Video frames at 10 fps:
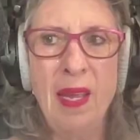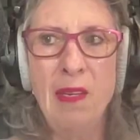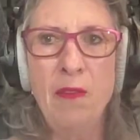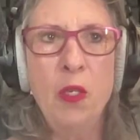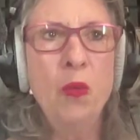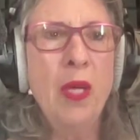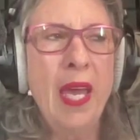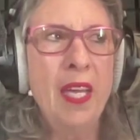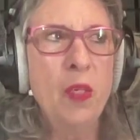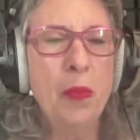and if you
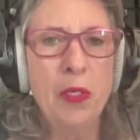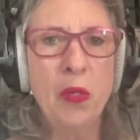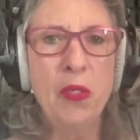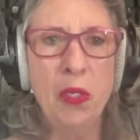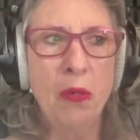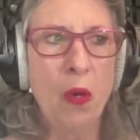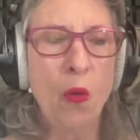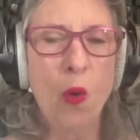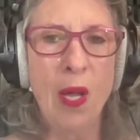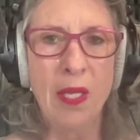can't produce your own
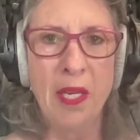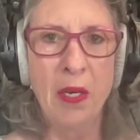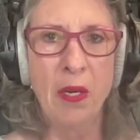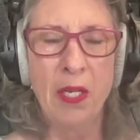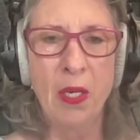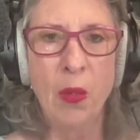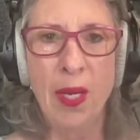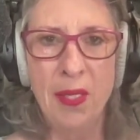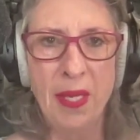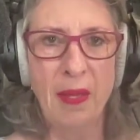quality audio,
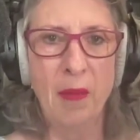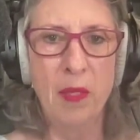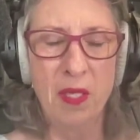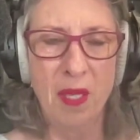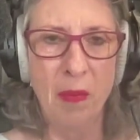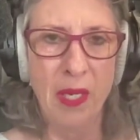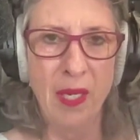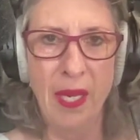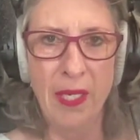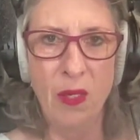I send them to somebody
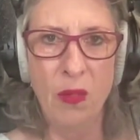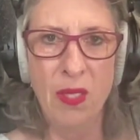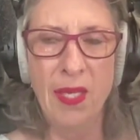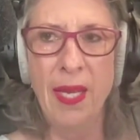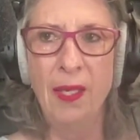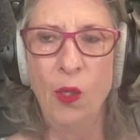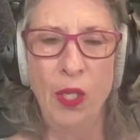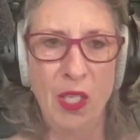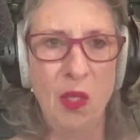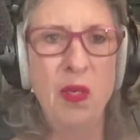like you to say,
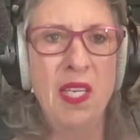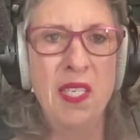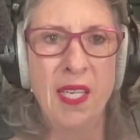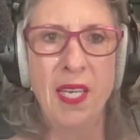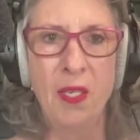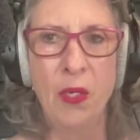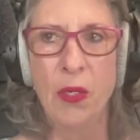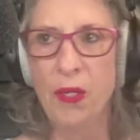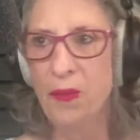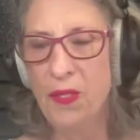look, you need to get
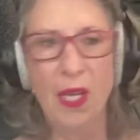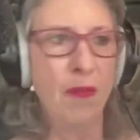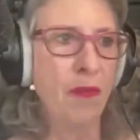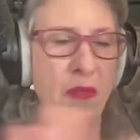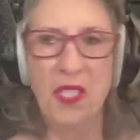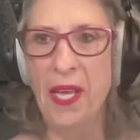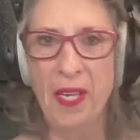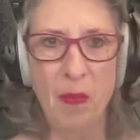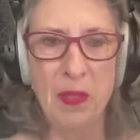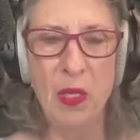your stuff set
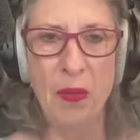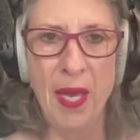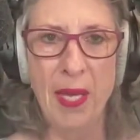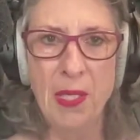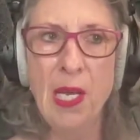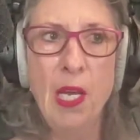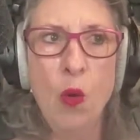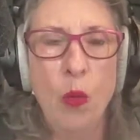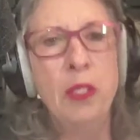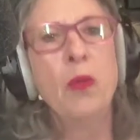up so that
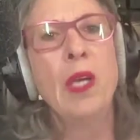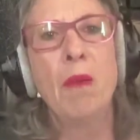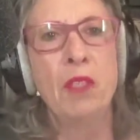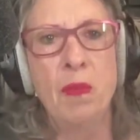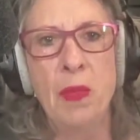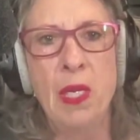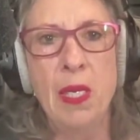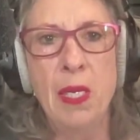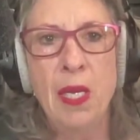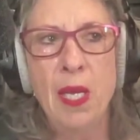when you come to
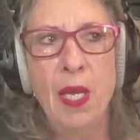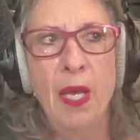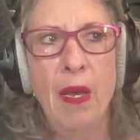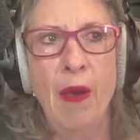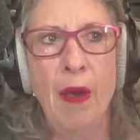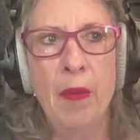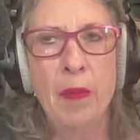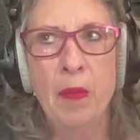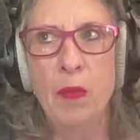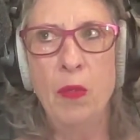me,
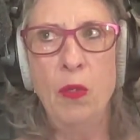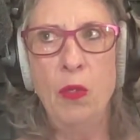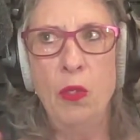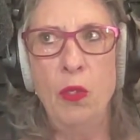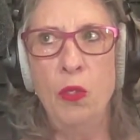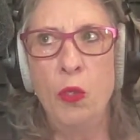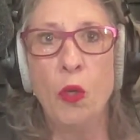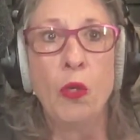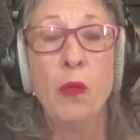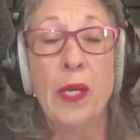um,
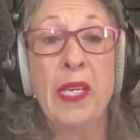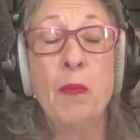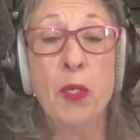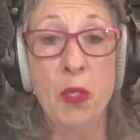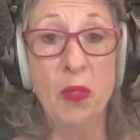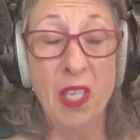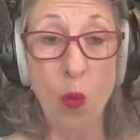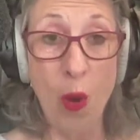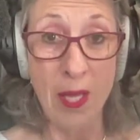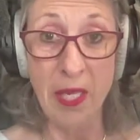you're already producing
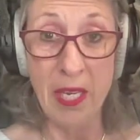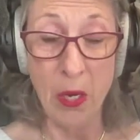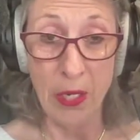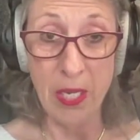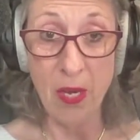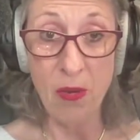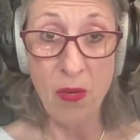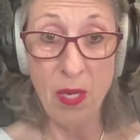quality audio.